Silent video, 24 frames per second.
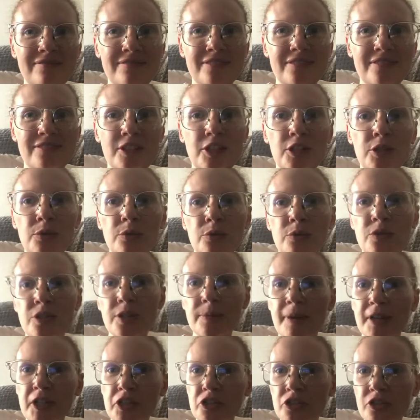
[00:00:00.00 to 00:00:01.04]
you to
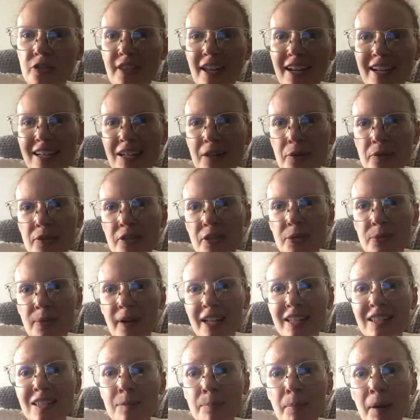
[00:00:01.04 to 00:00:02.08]
make sure that it goes the
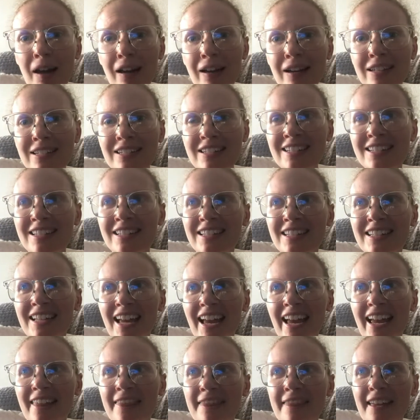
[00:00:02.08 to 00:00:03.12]
right spot.
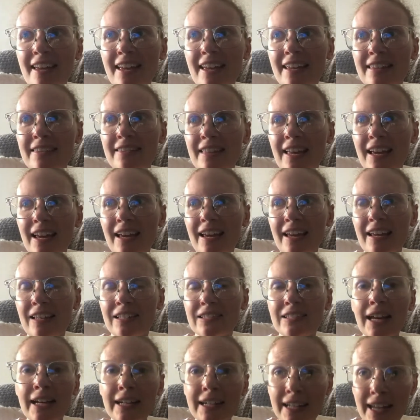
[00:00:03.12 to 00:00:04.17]
And then they
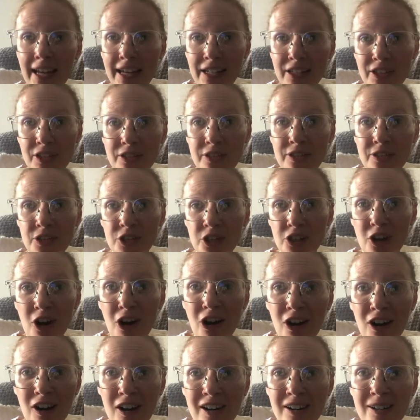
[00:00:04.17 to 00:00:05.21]
lidocaine your
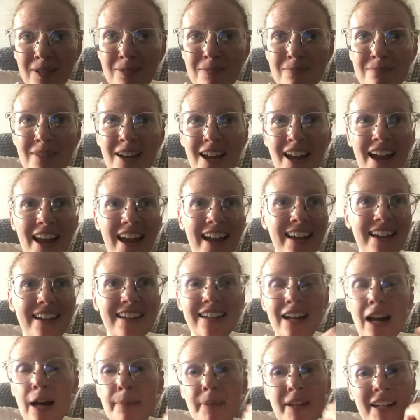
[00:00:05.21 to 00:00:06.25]
arm, and
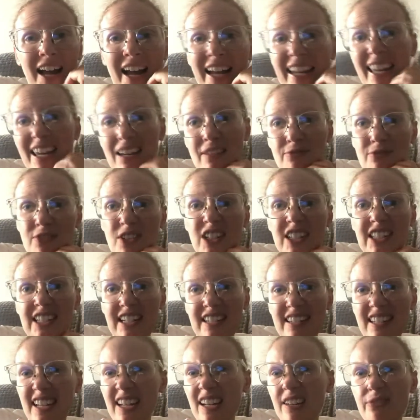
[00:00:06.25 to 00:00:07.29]
I can't feel
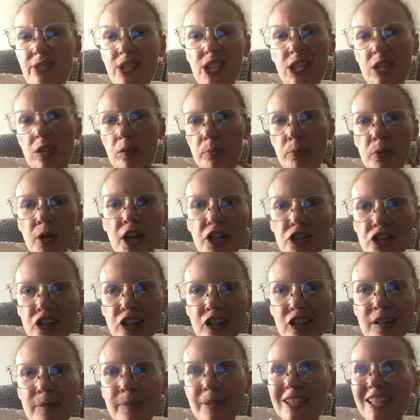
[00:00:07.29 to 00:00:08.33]
anything. I feel a little
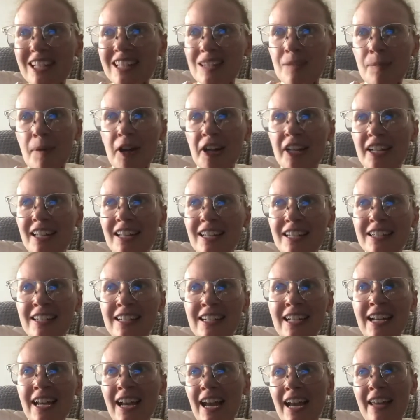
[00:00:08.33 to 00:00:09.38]
pressure, but that's about it.
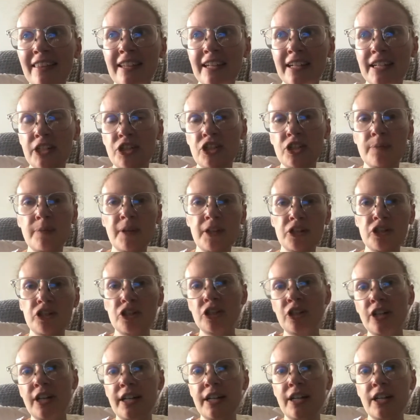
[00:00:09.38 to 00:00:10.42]
And then he just makes
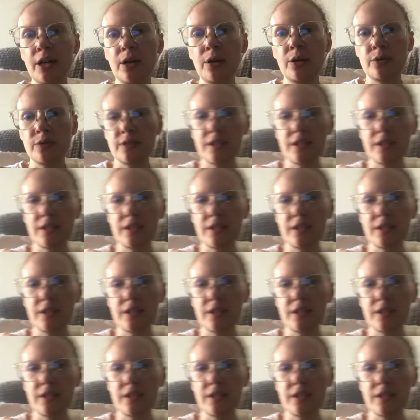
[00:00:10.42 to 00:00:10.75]
sure it goes,